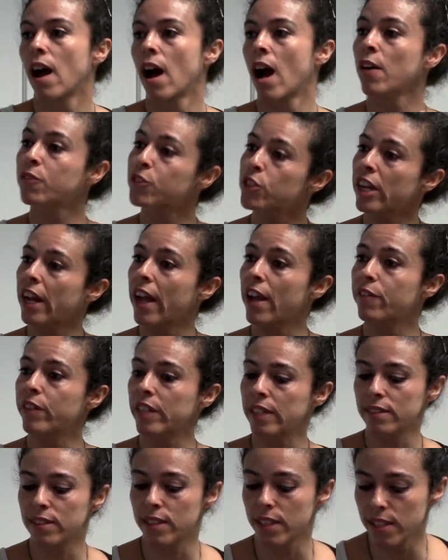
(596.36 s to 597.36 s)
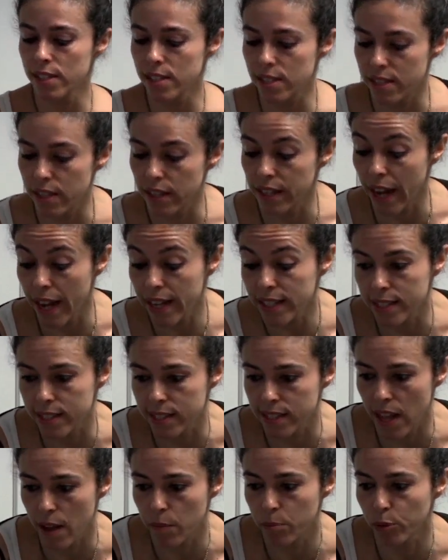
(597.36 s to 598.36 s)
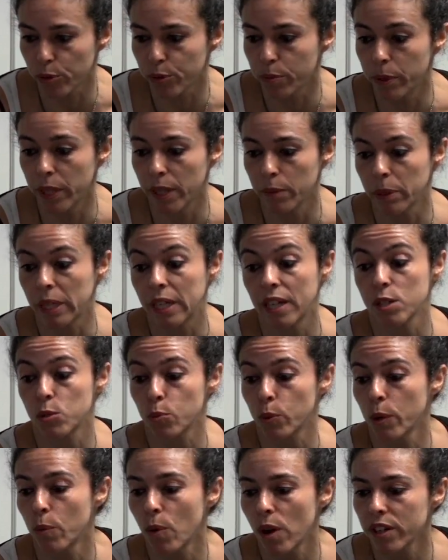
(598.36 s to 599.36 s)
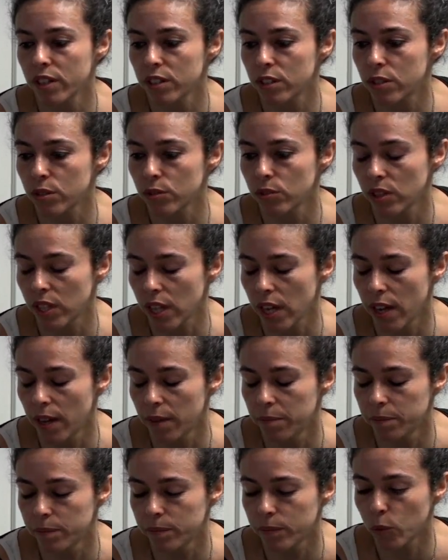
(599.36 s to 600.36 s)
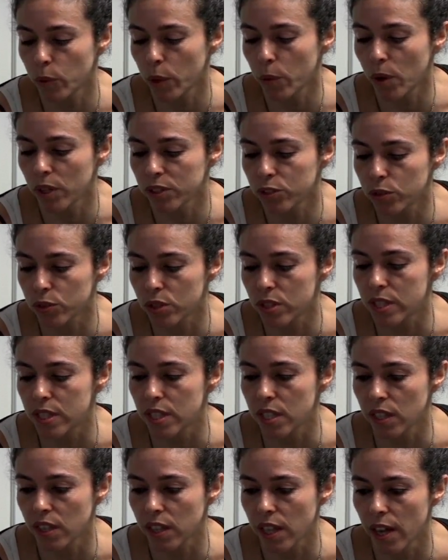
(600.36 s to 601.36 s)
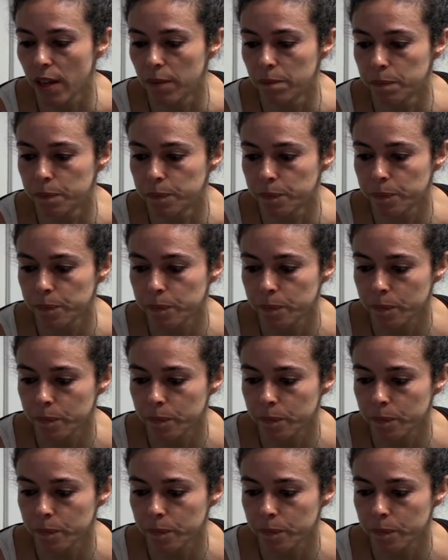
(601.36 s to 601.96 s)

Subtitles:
after having this, the next step would be, because we want to do we want to see we